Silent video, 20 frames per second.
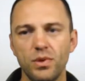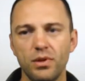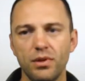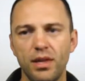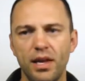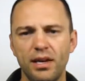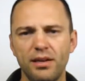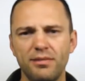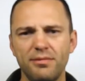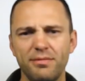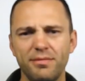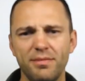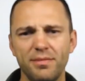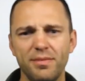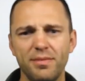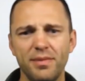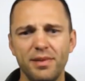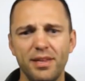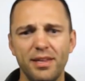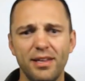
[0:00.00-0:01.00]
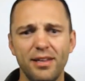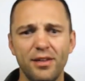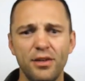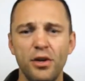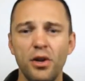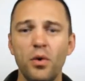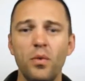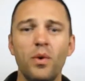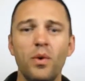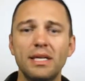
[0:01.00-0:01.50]
Like, you
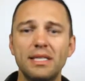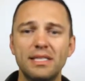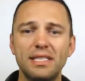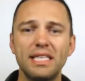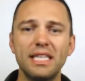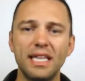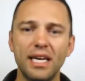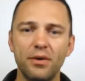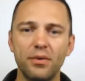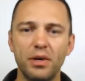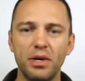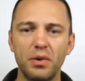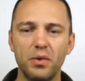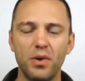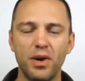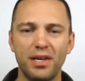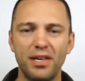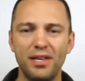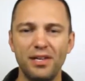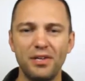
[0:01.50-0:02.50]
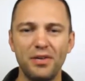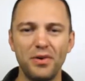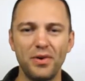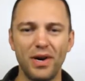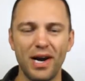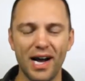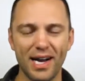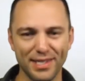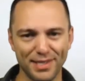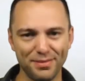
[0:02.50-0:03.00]
don't want to see that when you walk into a
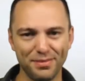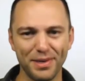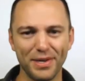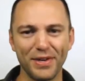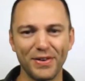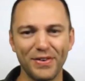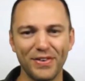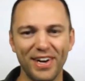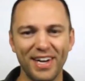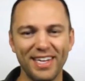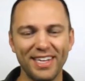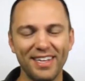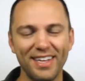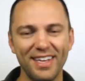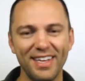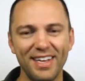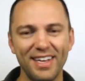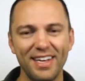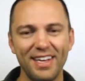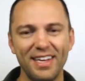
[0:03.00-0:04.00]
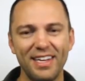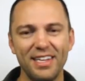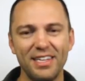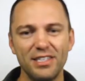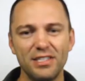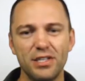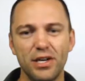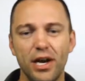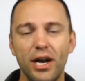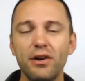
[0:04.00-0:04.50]
hospital, right?
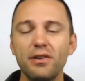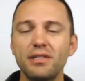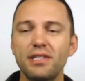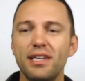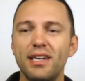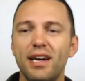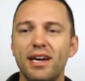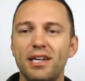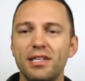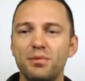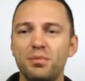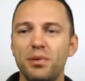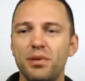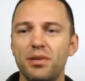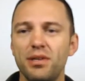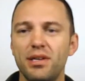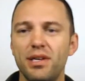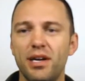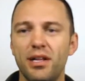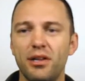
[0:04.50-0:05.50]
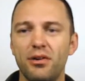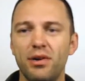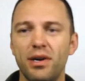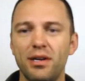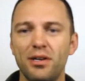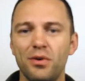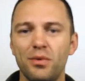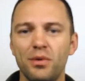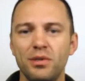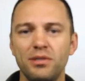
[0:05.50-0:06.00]
So I was at a hospital in
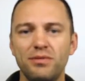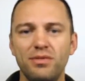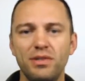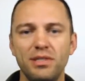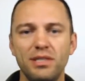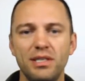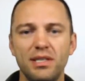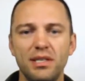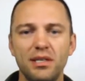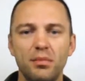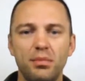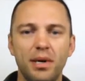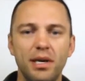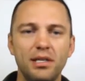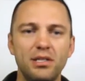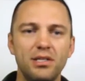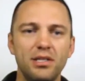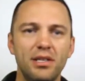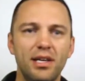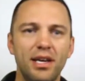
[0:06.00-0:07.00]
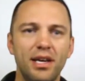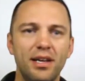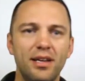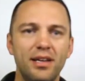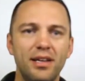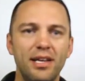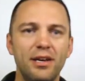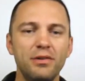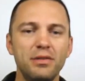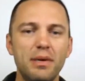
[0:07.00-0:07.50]
Colorado once visiting a patient,
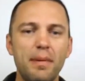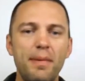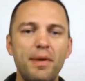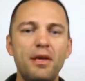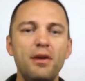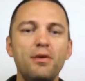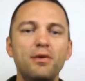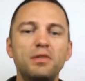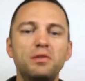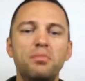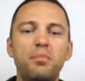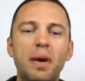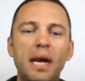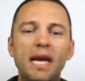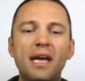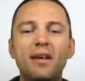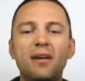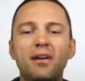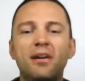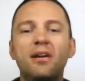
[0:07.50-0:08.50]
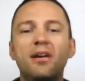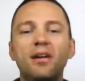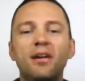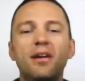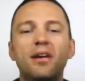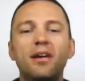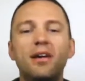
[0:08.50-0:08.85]
and there was a huge banner